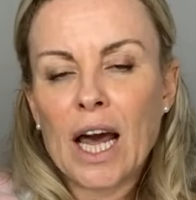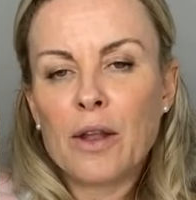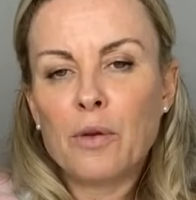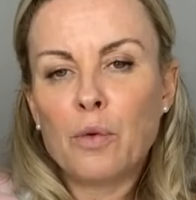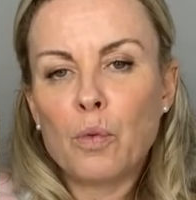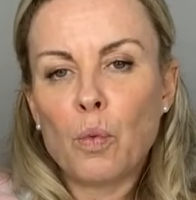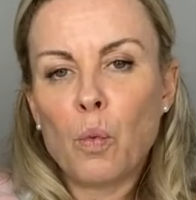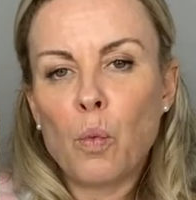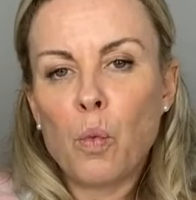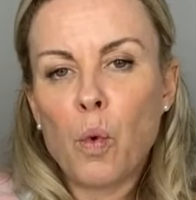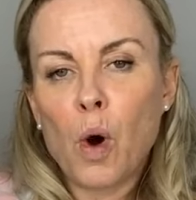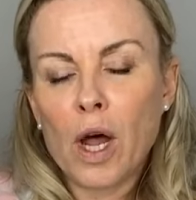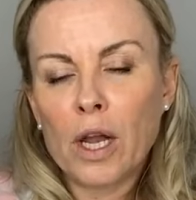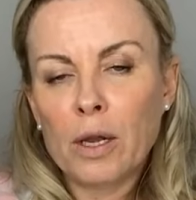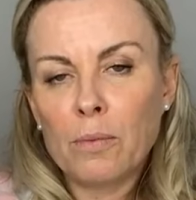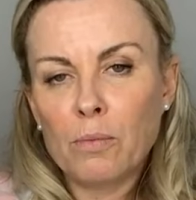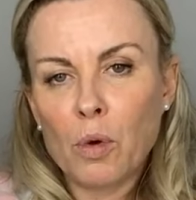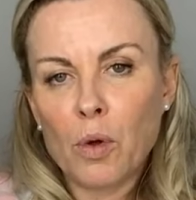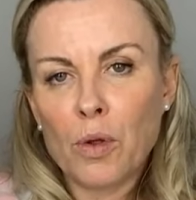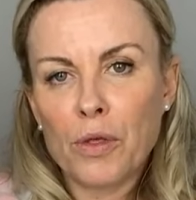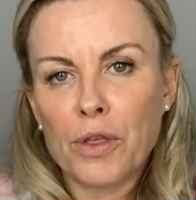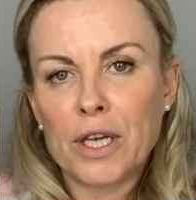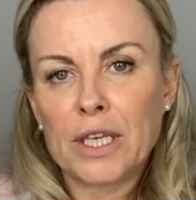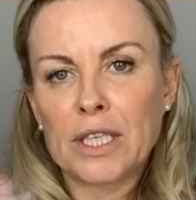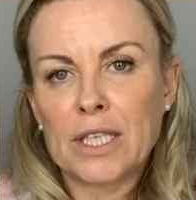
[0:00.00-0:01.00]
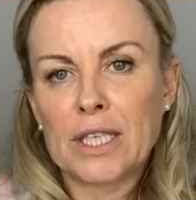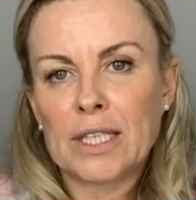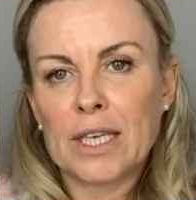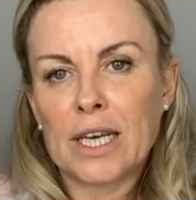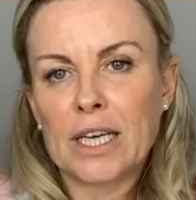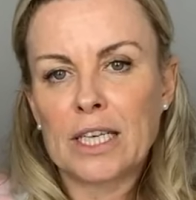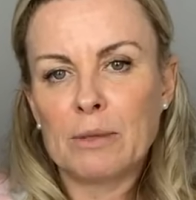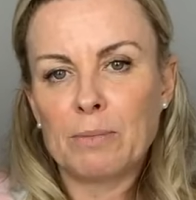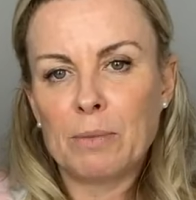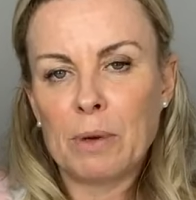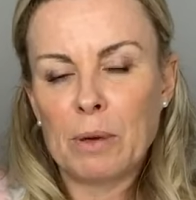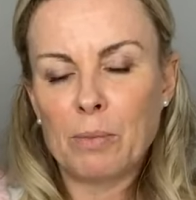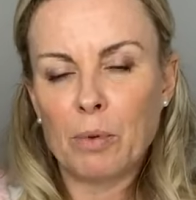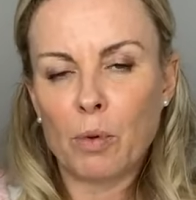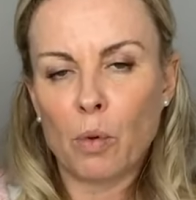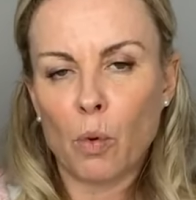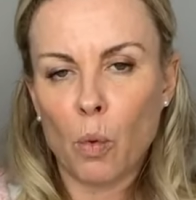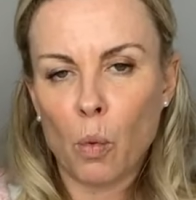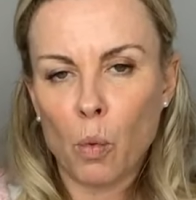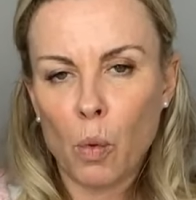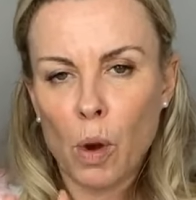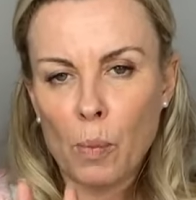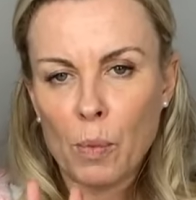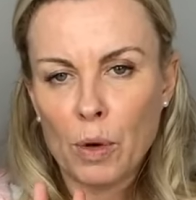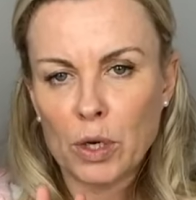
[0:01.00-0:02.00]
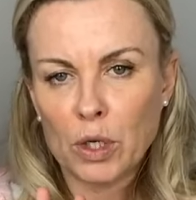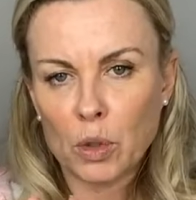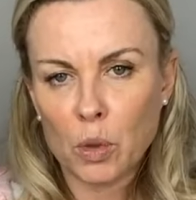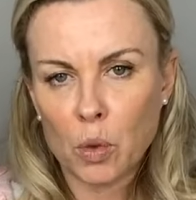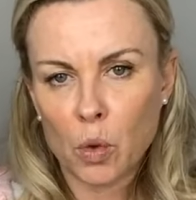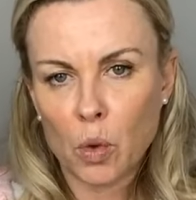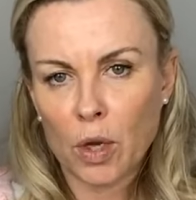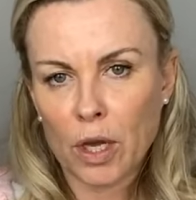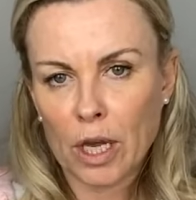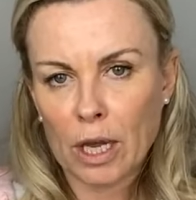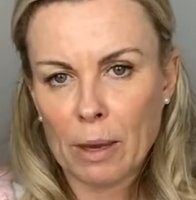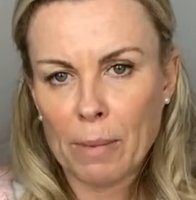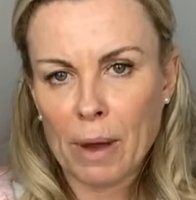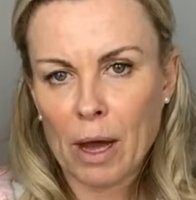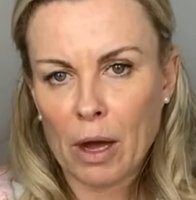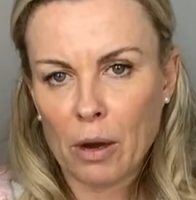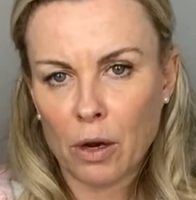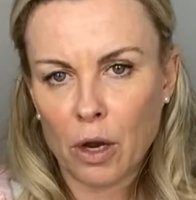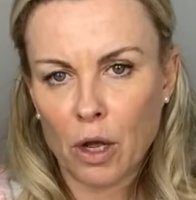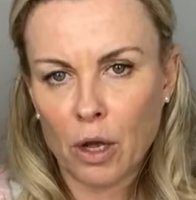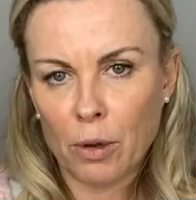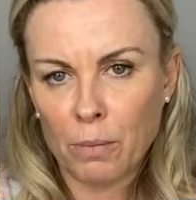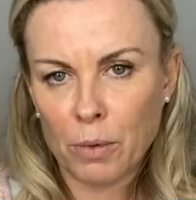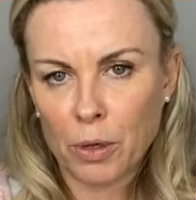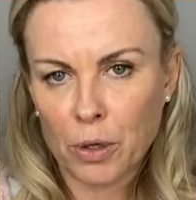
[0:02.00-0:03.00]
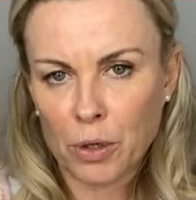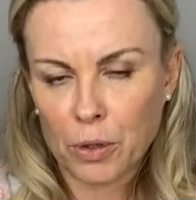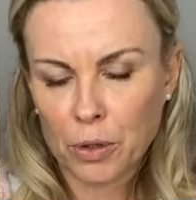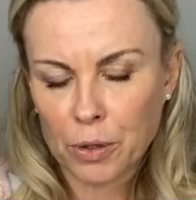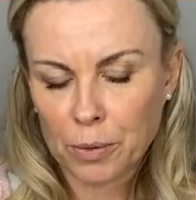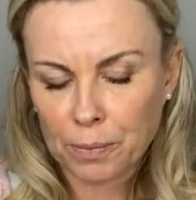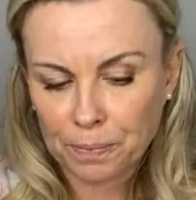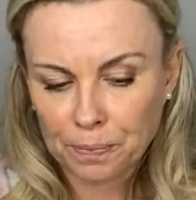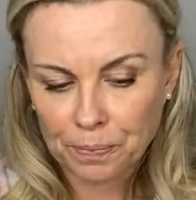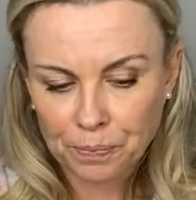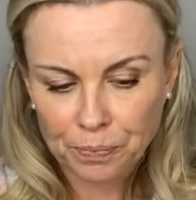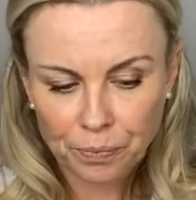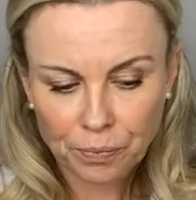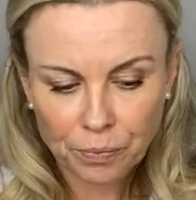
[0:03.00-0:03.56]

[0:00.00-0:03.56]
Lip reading: And one more thing to say to people when we're talking about low mood